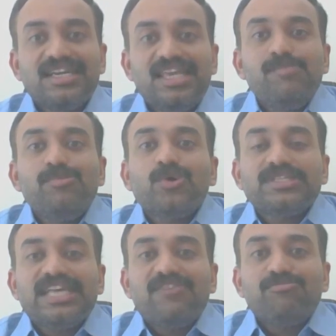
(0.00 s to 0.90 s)
keep
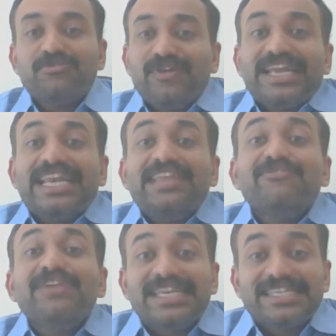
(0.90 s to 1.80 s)
yourself perfectly
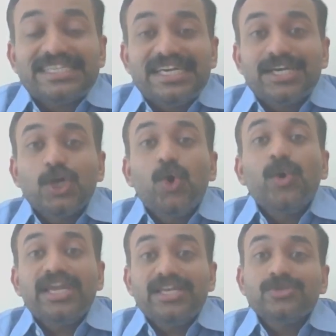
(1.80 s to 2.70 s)
fit
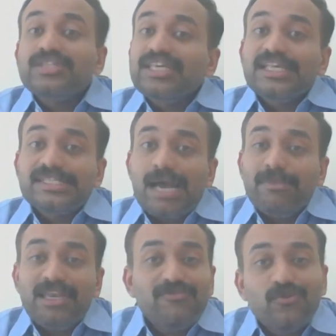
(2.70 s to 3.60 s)
going into the
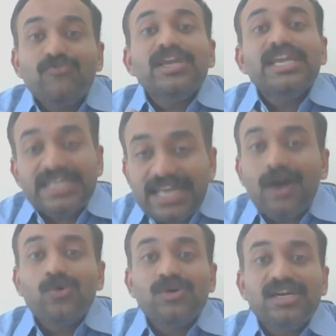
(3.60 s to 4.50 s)
exam. And if you feel
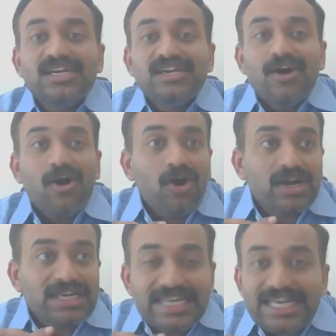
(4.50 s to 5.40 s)
down
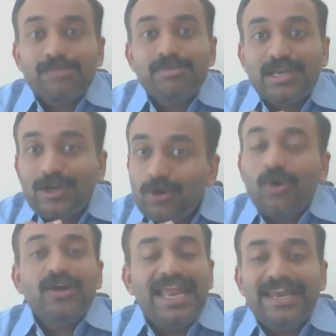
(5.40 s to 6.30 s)
or a little bit
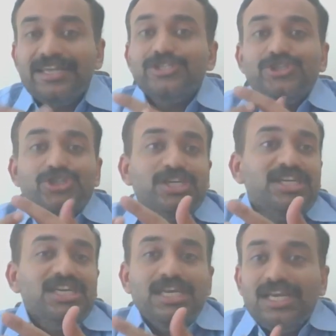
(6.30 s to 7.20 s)
low on
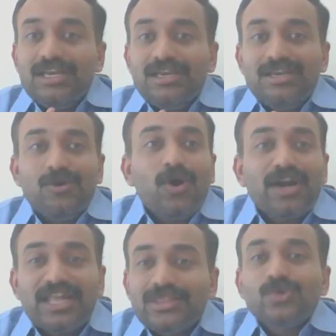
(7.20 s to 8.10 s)
energy, low
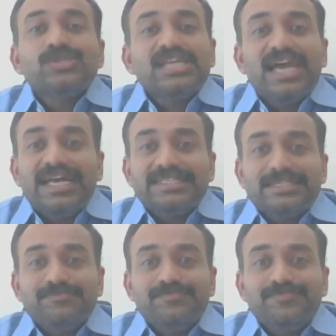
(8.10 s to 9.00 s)
on
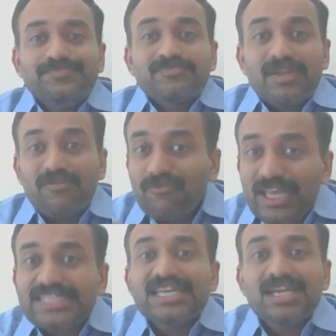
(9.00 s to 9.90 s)
enthusiasm,
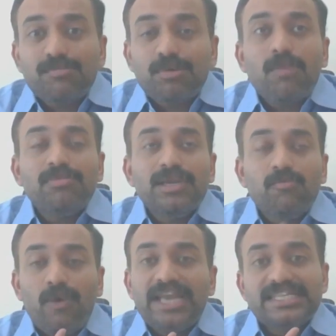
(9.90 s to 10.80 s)
facing a
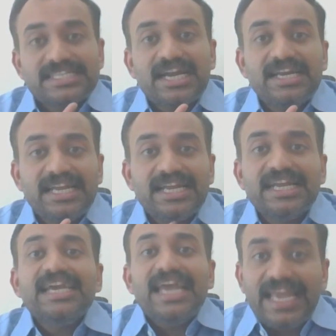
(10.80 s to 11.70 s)
problem while
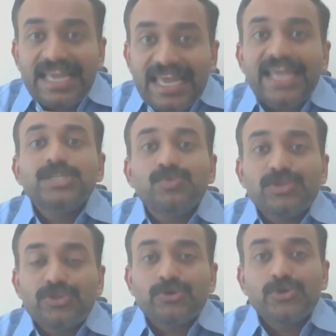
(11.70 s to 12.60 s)
studying, engage
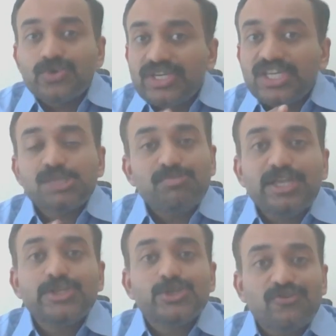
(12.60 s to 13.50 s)
with your tutor,
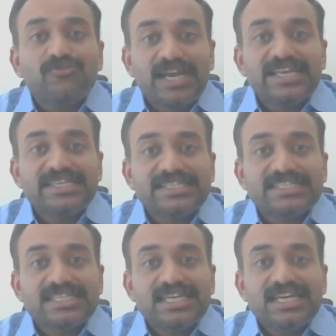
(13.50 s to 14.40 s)
speak to your
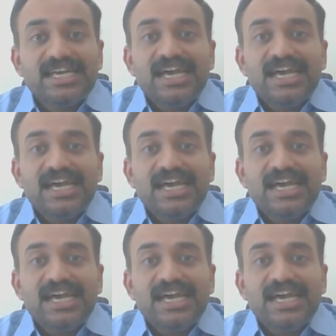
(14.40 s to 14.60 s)
friends,